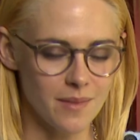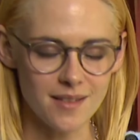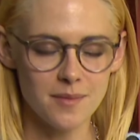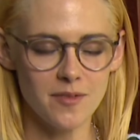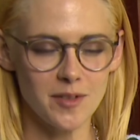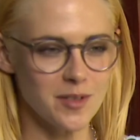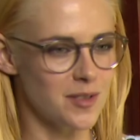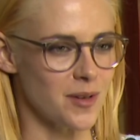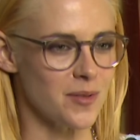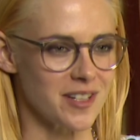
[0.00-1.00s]
makes me feel
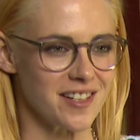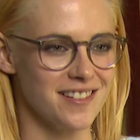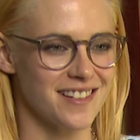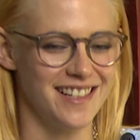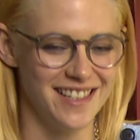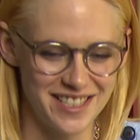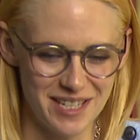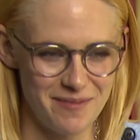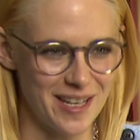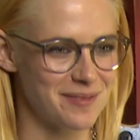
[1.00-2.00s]
so good.
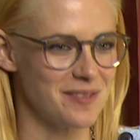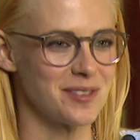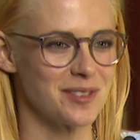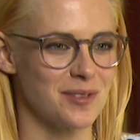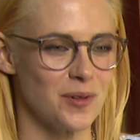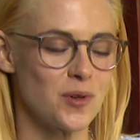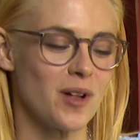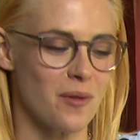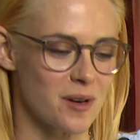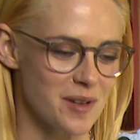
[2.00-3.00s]
She makes me feel so cool.
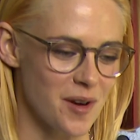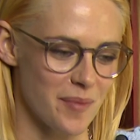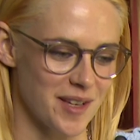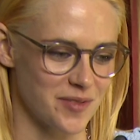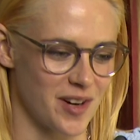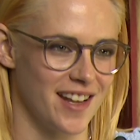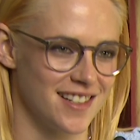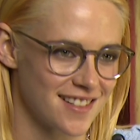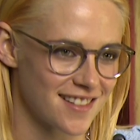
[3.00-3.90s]
I want to be her best friend.